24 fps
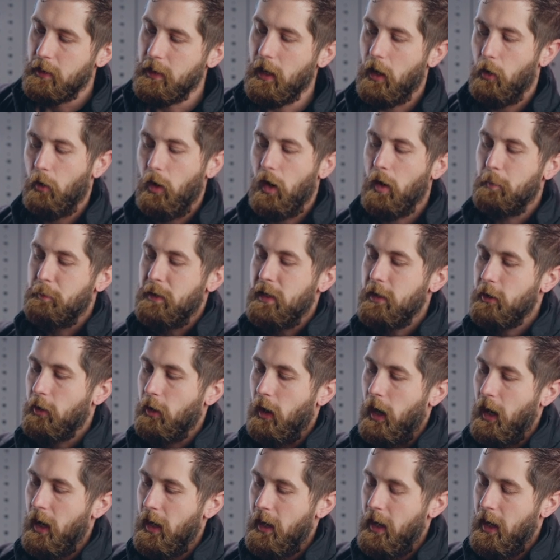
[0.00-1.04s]
Now up
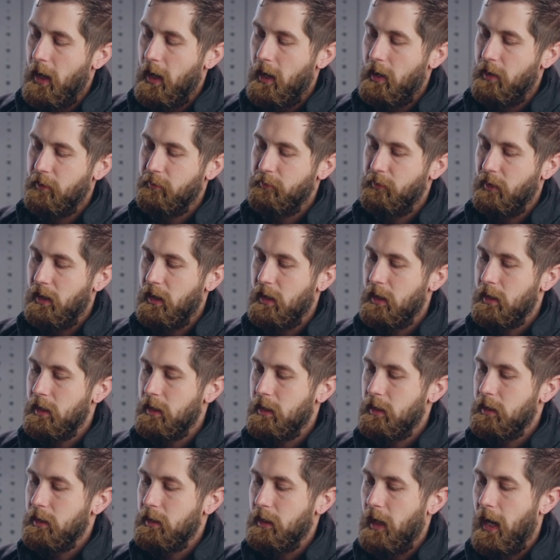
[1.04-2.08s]
here, I have
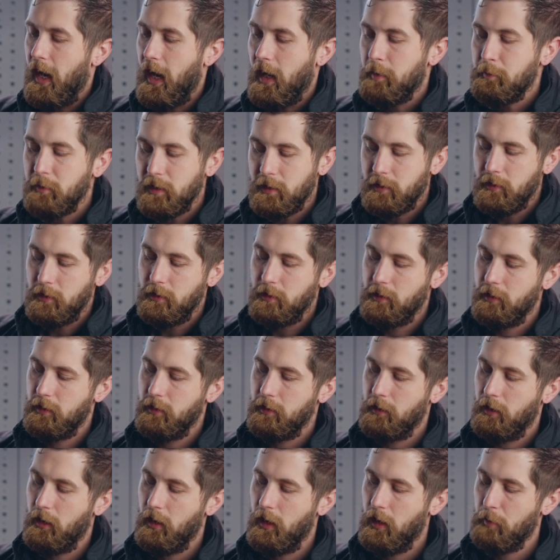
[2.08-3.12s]
a admin
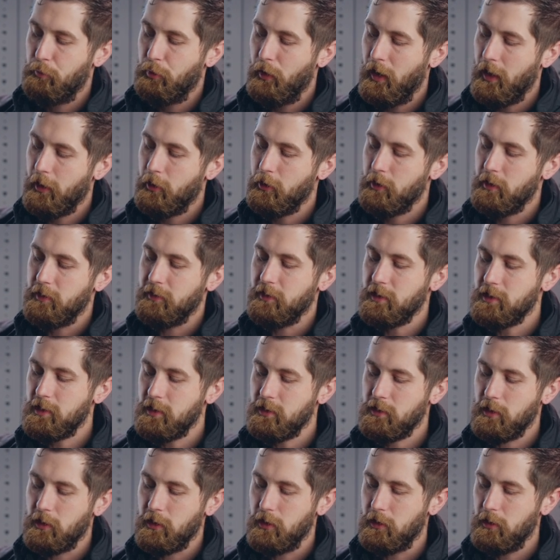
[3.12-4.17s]
uh, placard, and this
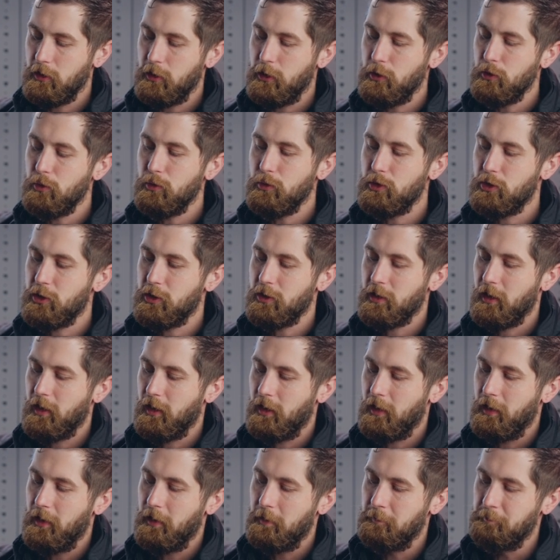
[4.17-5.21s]
is a huge
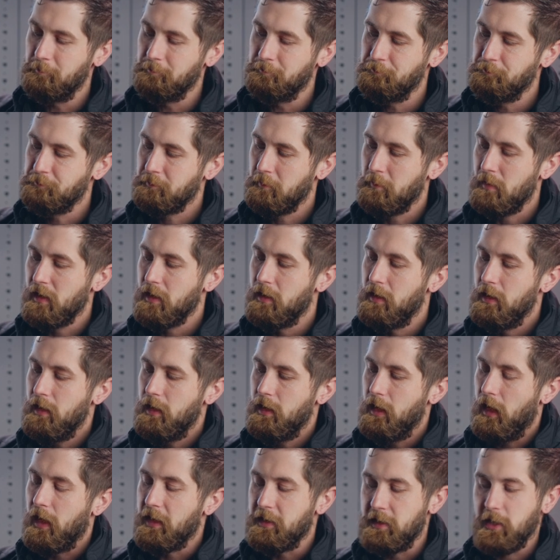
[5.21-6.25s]
um,
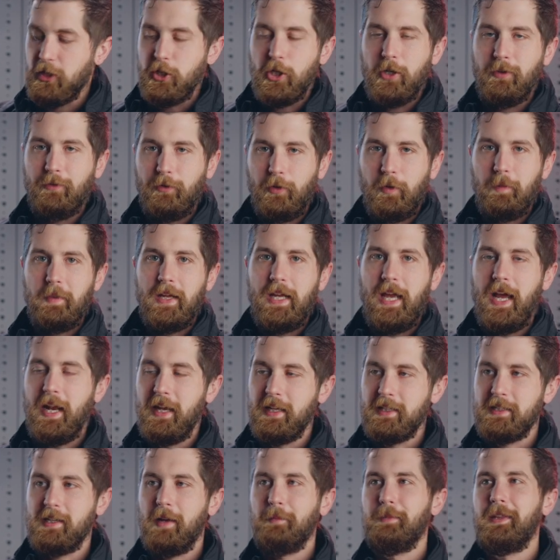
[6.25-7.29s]
addition for me, and
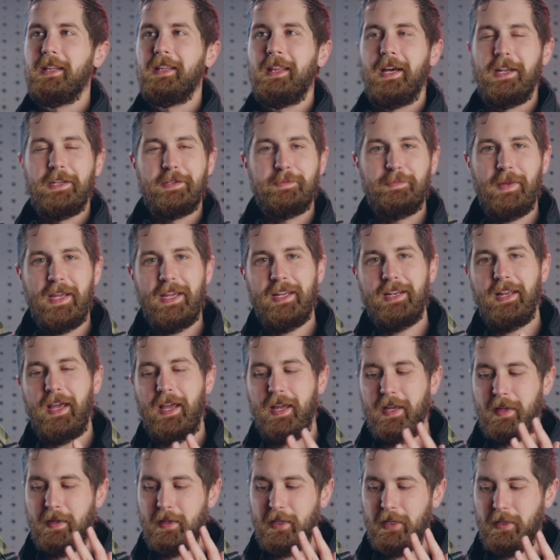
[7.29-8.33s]
it's something that has made
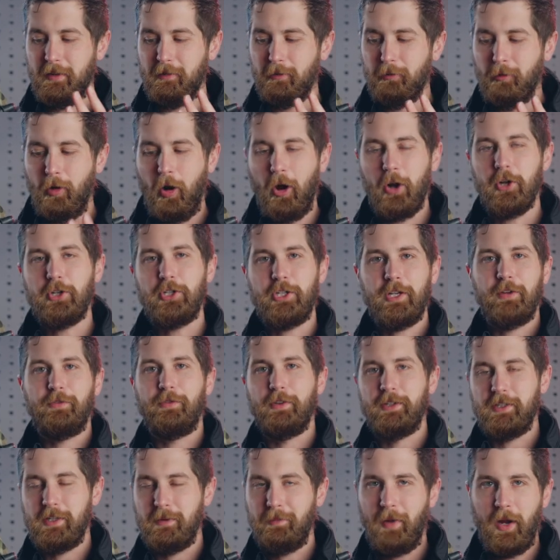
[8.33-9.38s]
a large
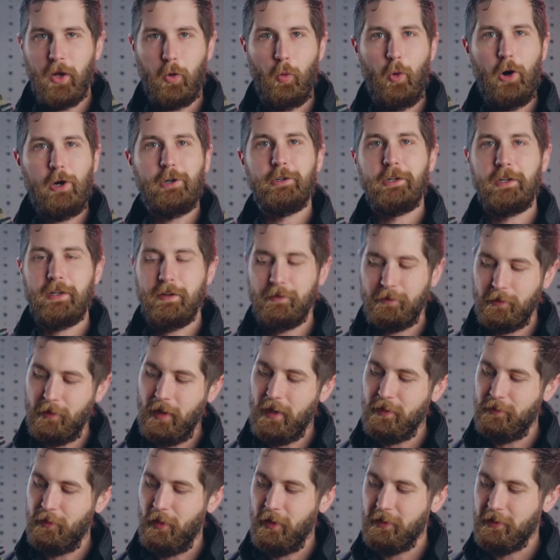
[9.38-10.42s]
difference in my quality of
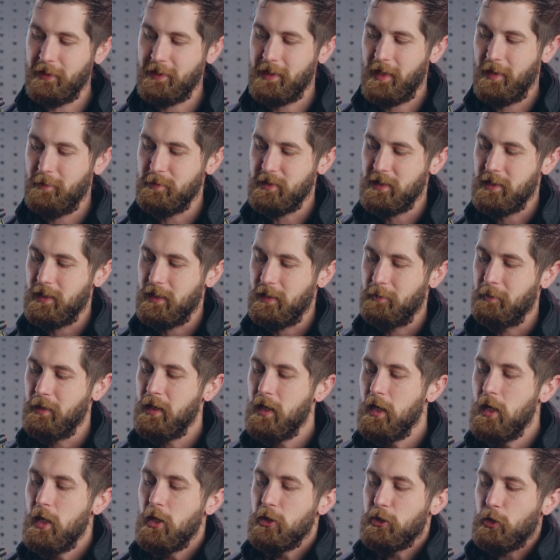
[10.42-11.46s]
life on the T E M S team.
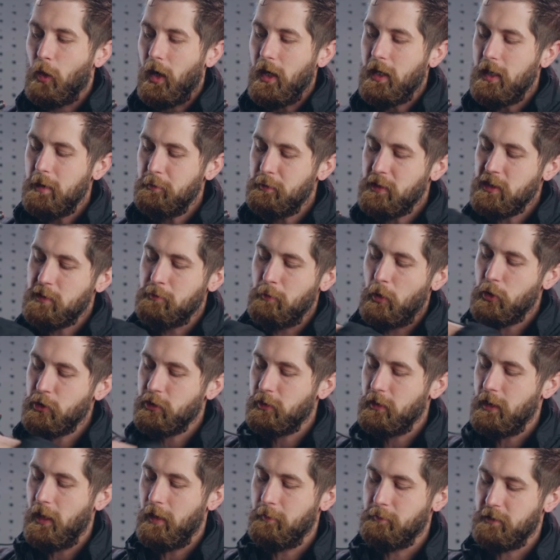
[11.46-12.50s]
So I keep this
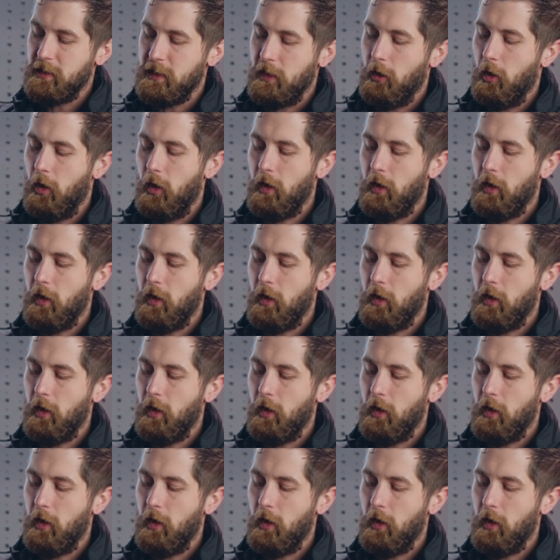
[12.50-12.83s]
mostly empty.